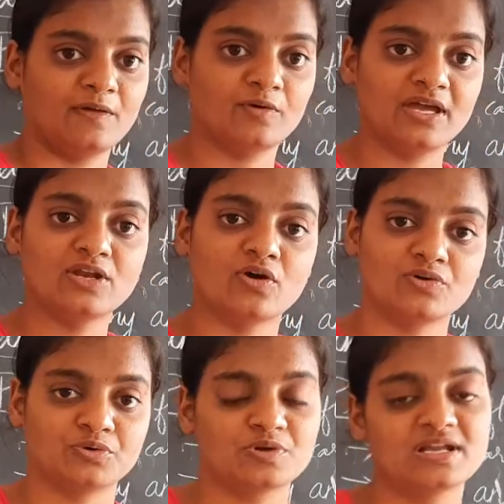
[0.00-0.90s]
Okay,
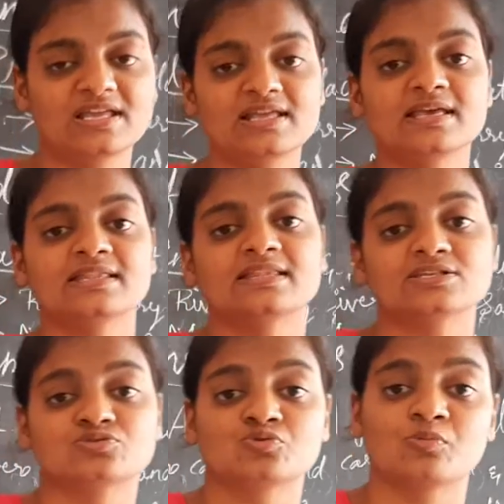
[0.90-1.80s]
not only the
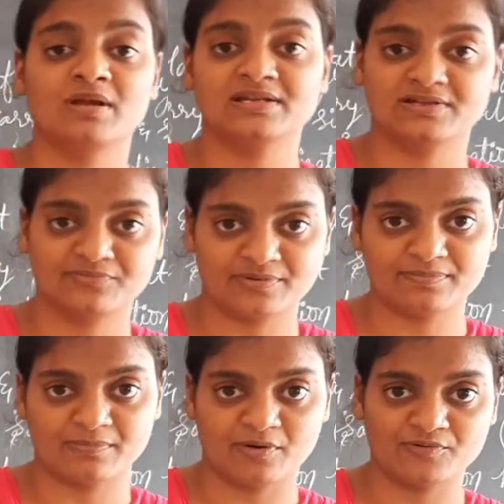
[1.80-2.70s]
snow melted
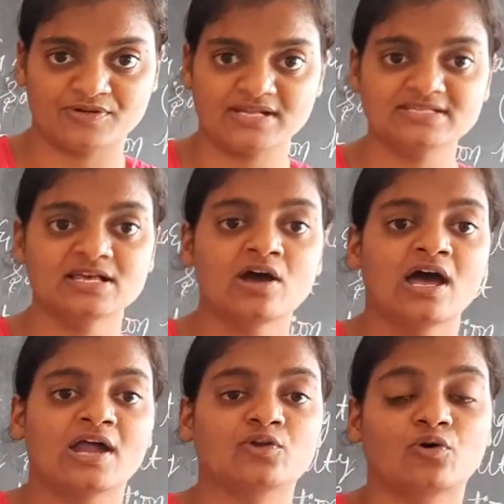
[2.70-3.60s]
from the mountains
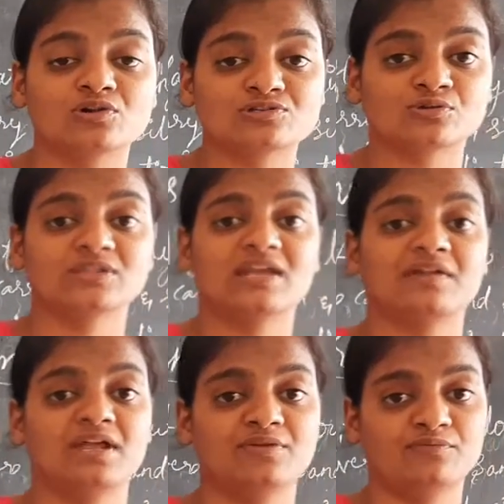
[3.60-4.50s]
and also the
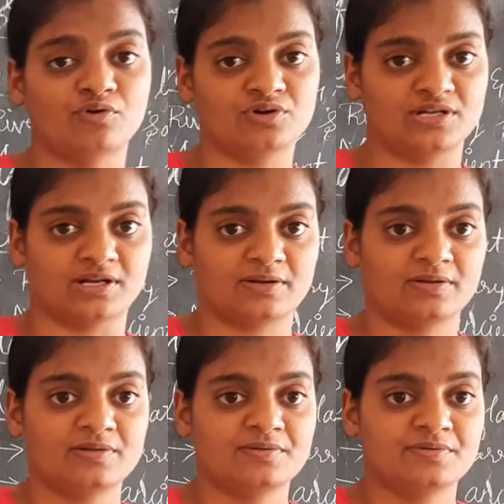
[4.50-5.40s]
rainwater.
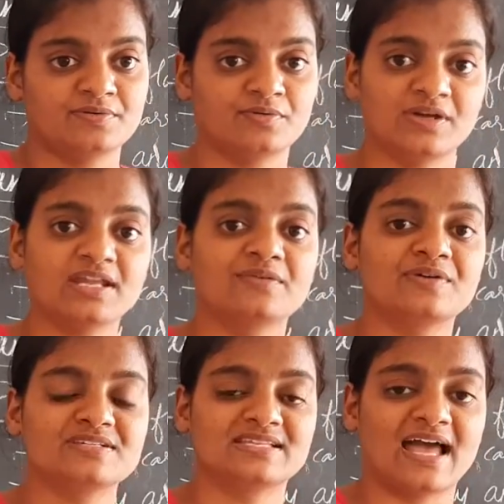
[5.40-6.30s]
Okay,
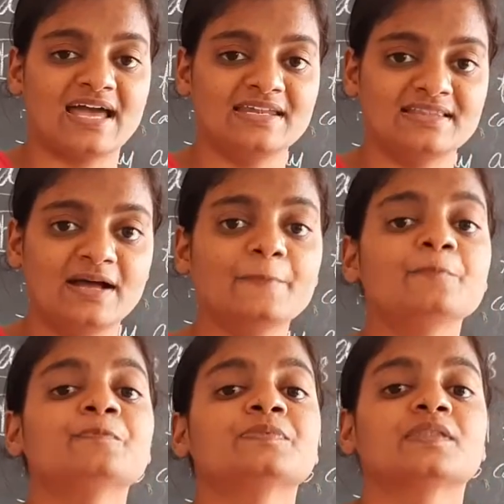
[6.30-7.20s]
rivers carry the
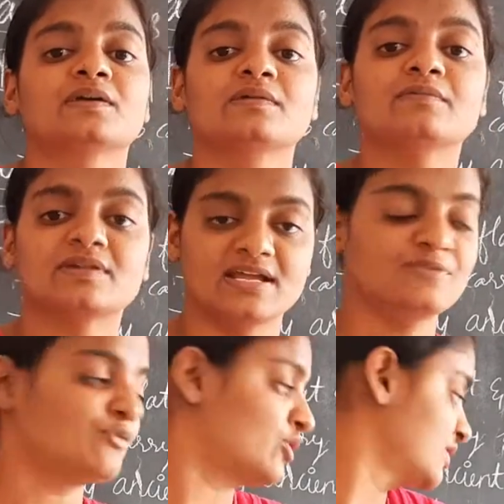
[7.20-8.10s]

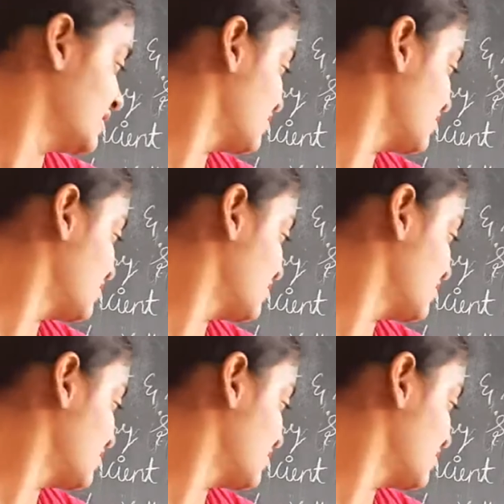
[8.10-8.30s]
rainwater.